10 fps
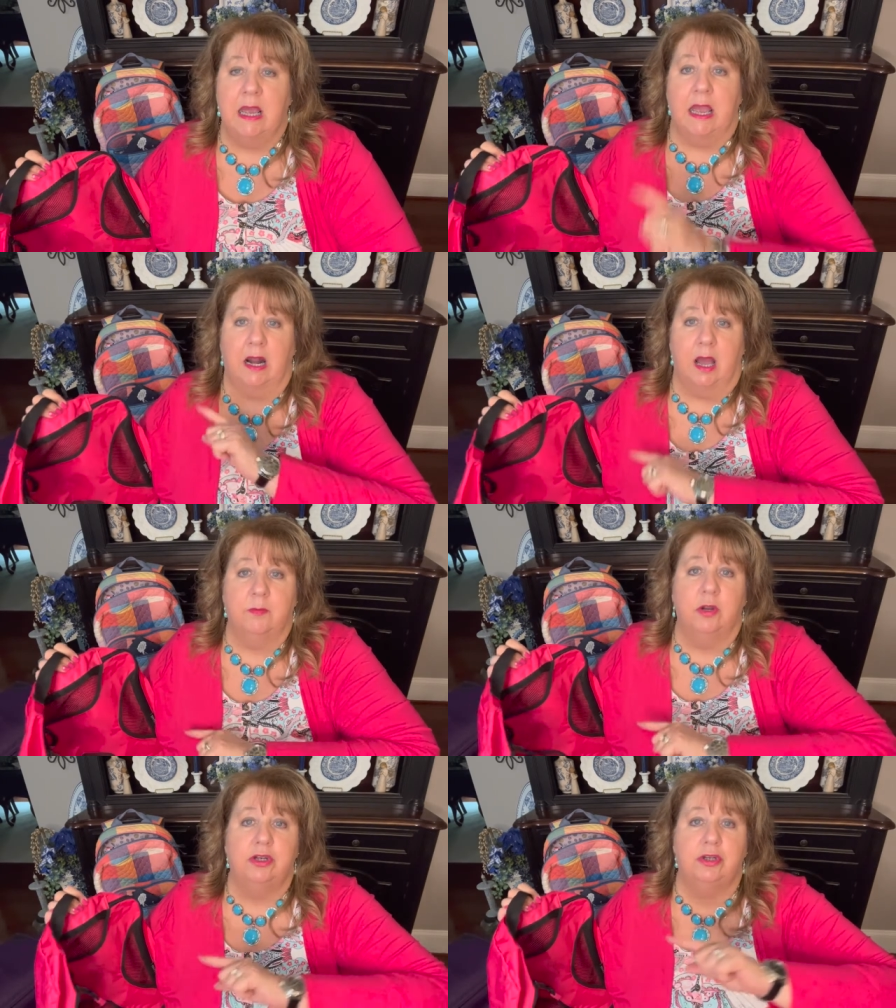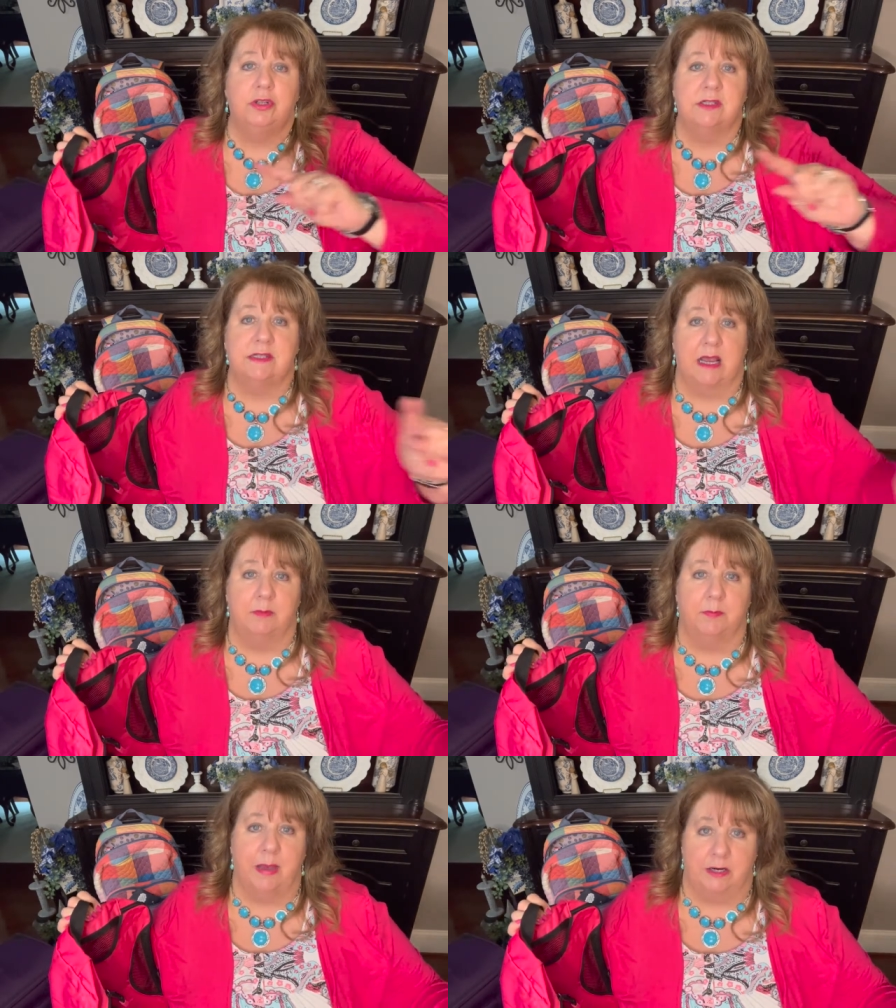And I'm going to do the
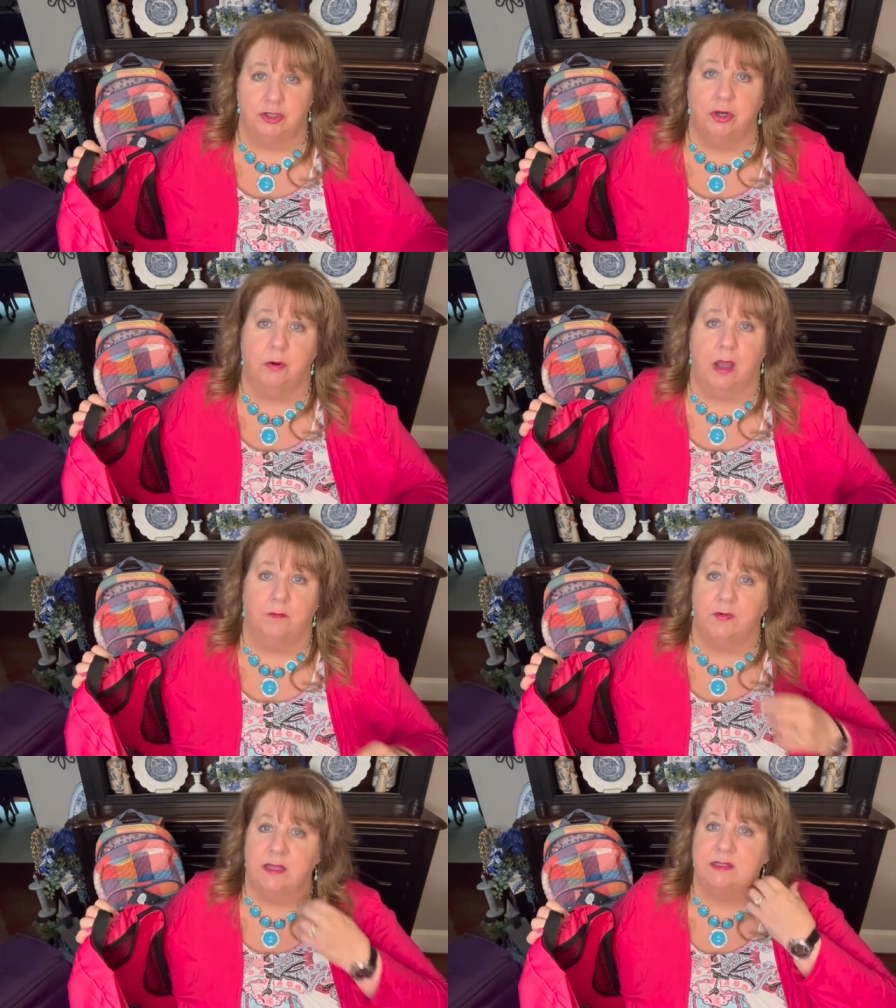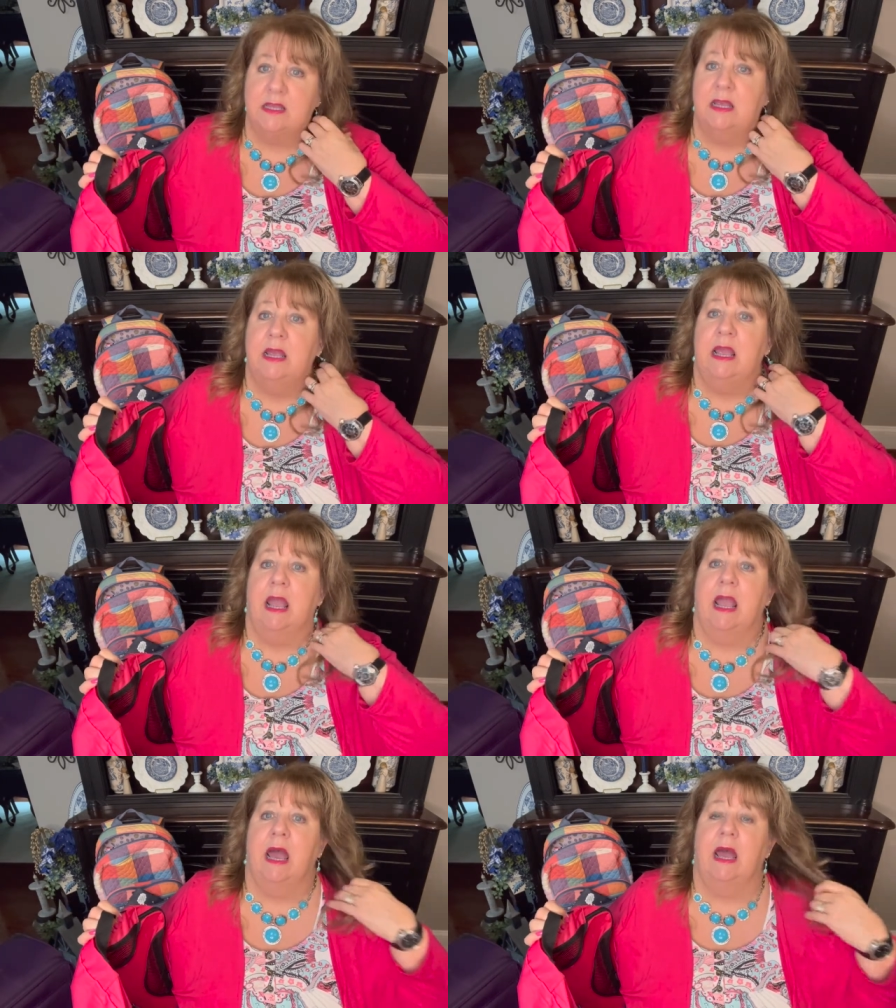same and pack two outfits
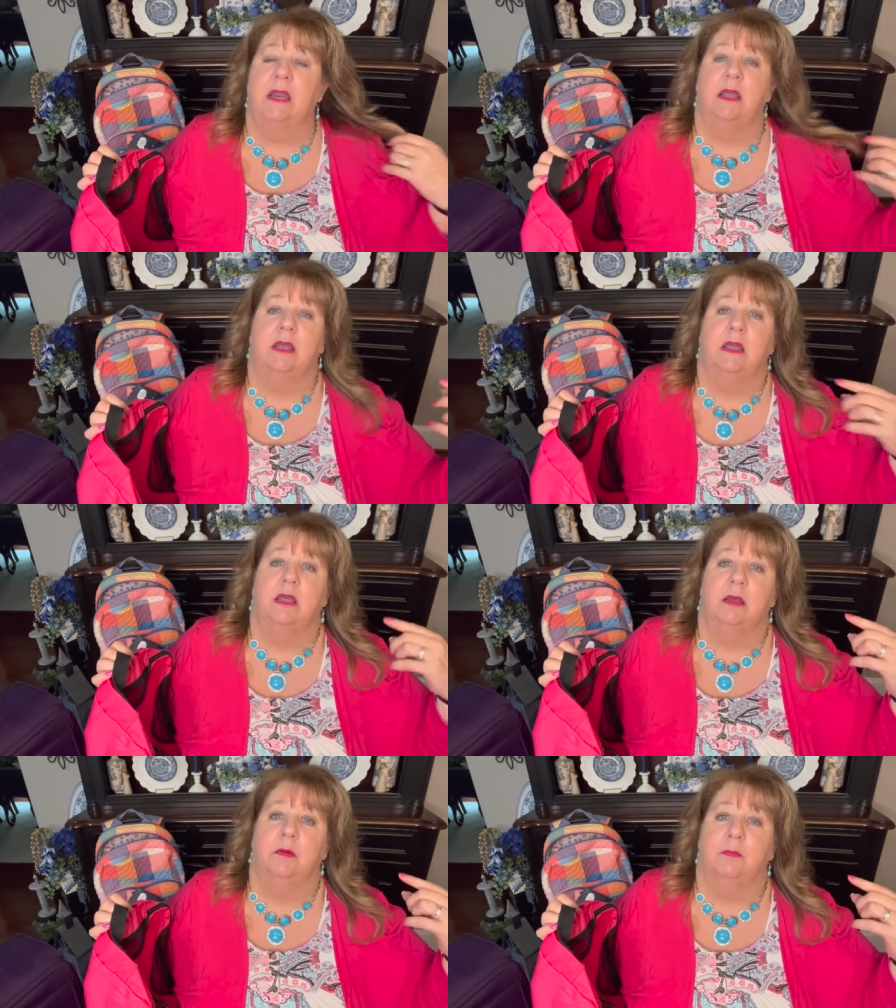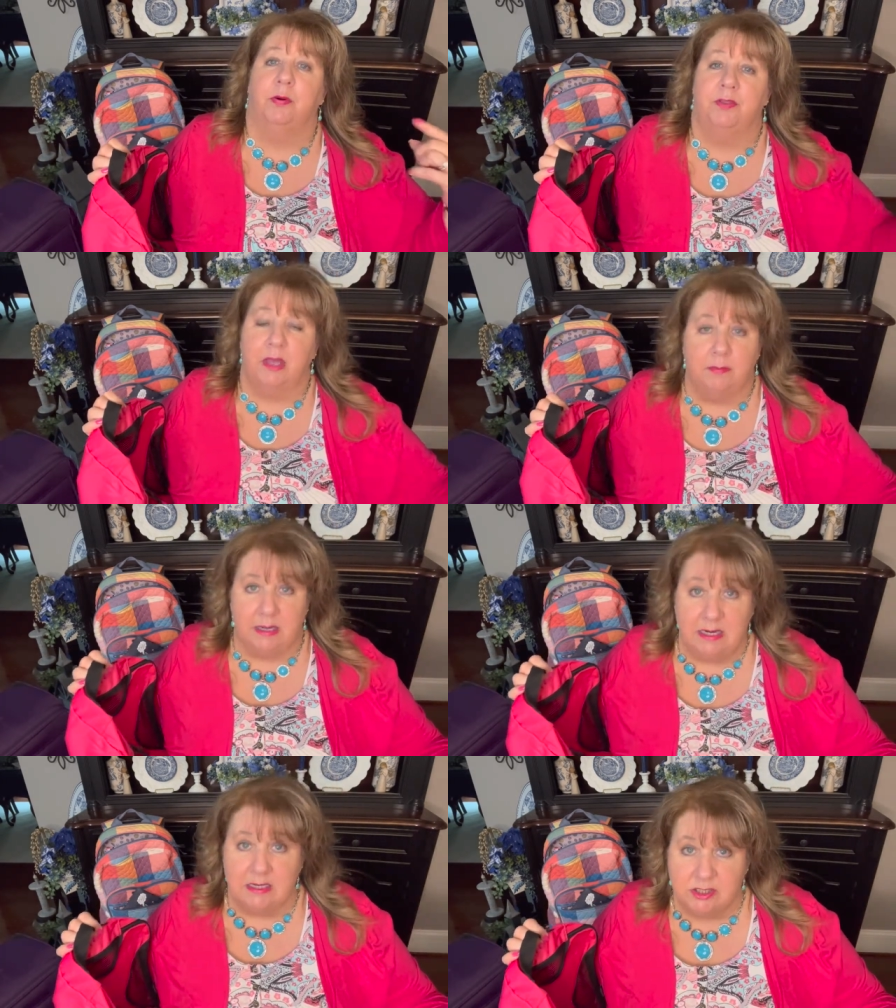and put them
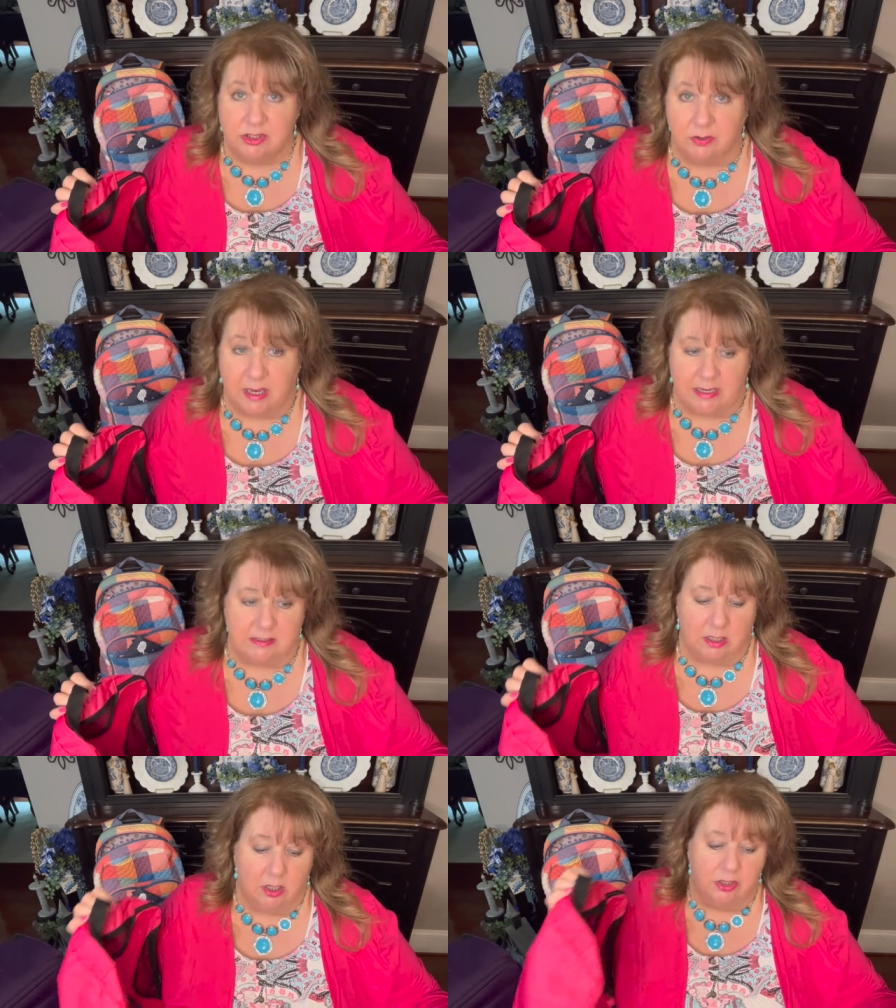in his suitcase.